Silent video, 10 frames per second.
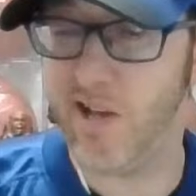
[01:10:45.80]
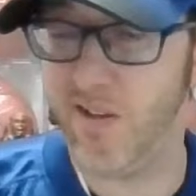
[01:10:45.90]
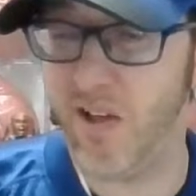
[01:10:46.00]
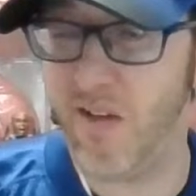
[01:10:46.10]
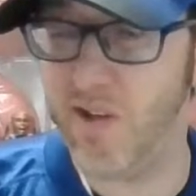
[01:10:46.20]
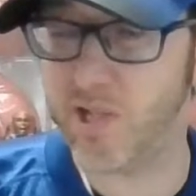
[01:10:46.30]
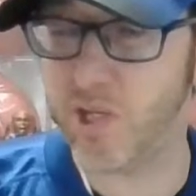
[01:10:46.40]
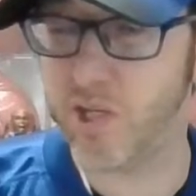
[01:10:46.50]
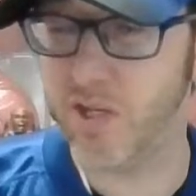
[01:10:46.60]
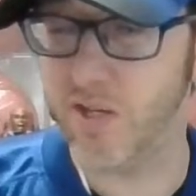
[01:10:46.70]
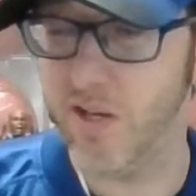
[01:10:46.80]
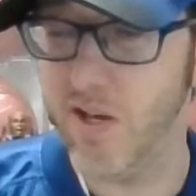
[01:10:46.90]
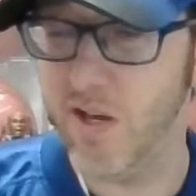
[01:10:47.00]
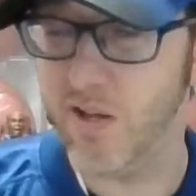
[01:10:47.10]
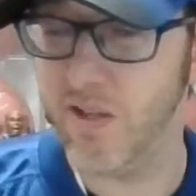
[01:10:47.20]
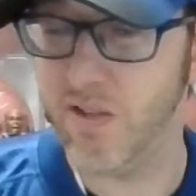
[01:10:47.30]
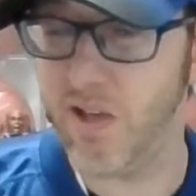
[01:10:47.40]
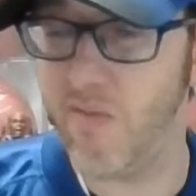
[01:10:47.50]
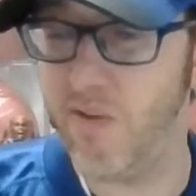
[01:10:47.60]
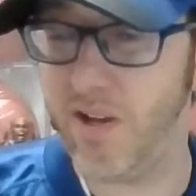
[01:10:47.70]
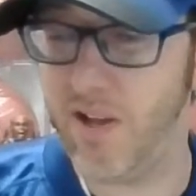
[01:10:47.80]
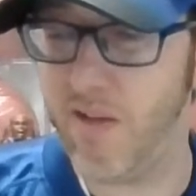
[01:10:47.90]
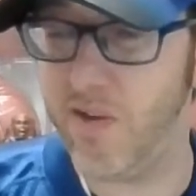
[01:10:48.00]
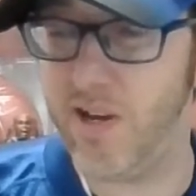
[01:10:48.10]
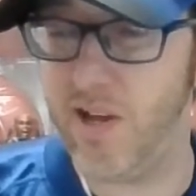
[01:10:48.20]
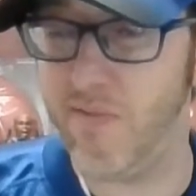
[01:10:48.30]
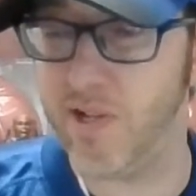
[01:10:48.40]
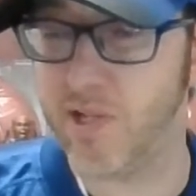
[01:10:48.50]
love it. Love it, love it, love it.